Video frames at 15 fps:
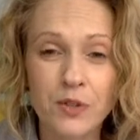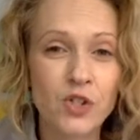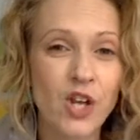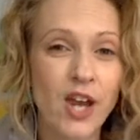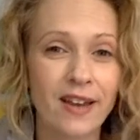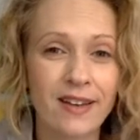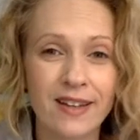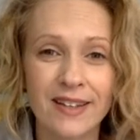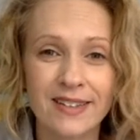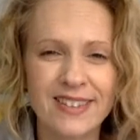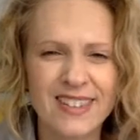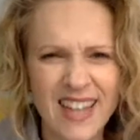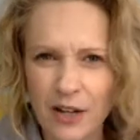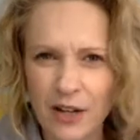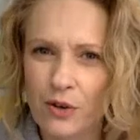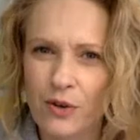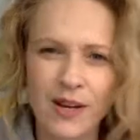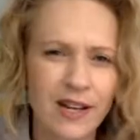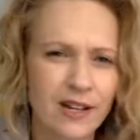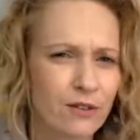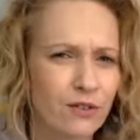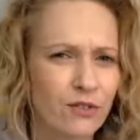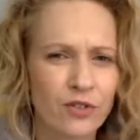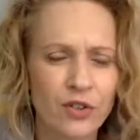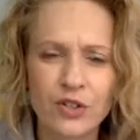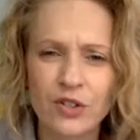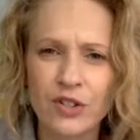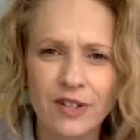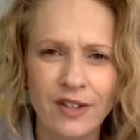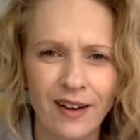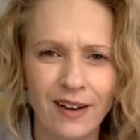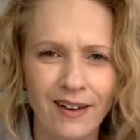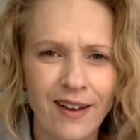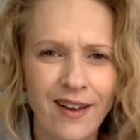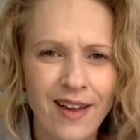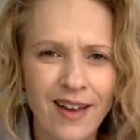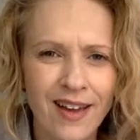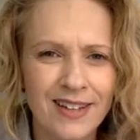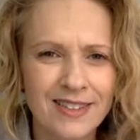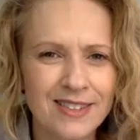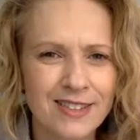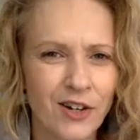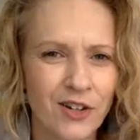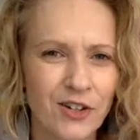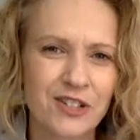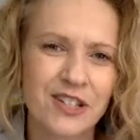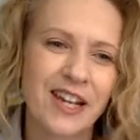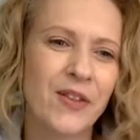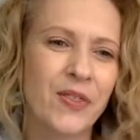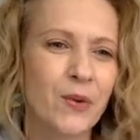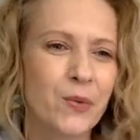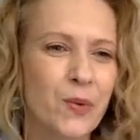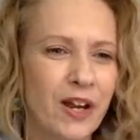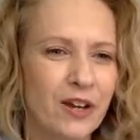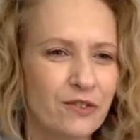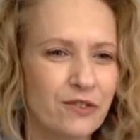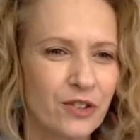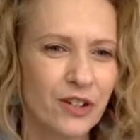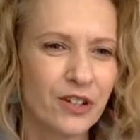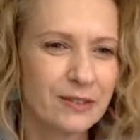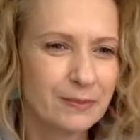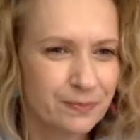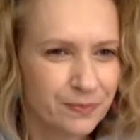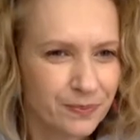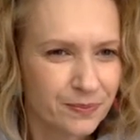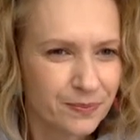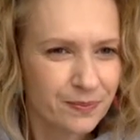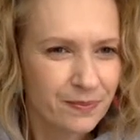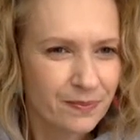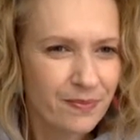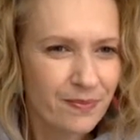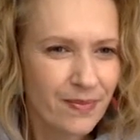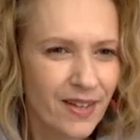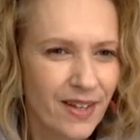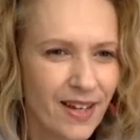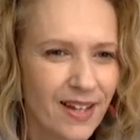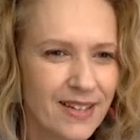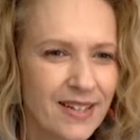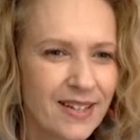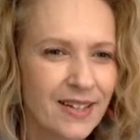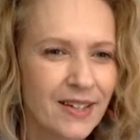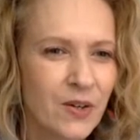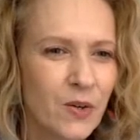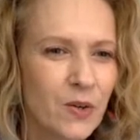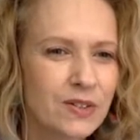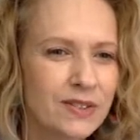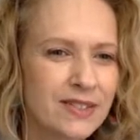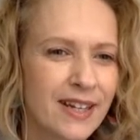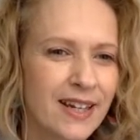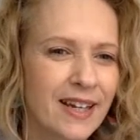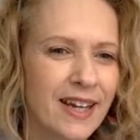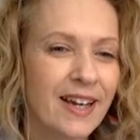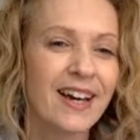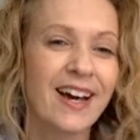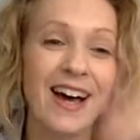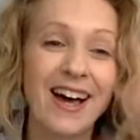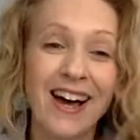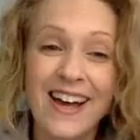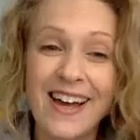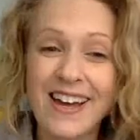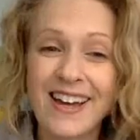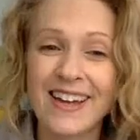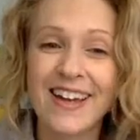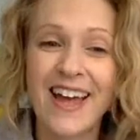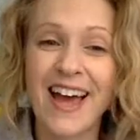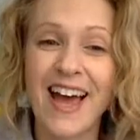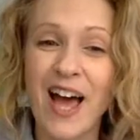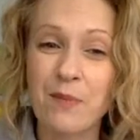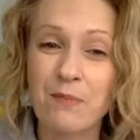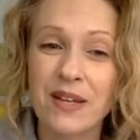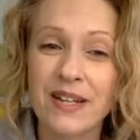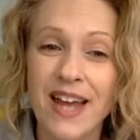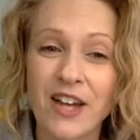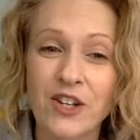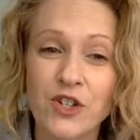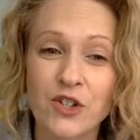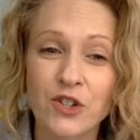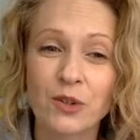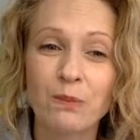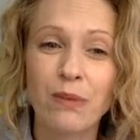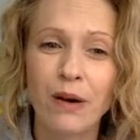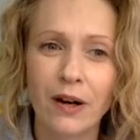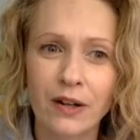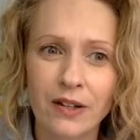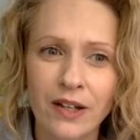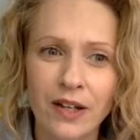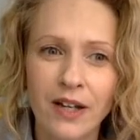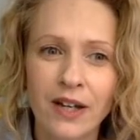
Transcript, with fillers: check in, get creative first thing, and start your day on the right foot. And then Nicole saying, ha ha, happy National Park.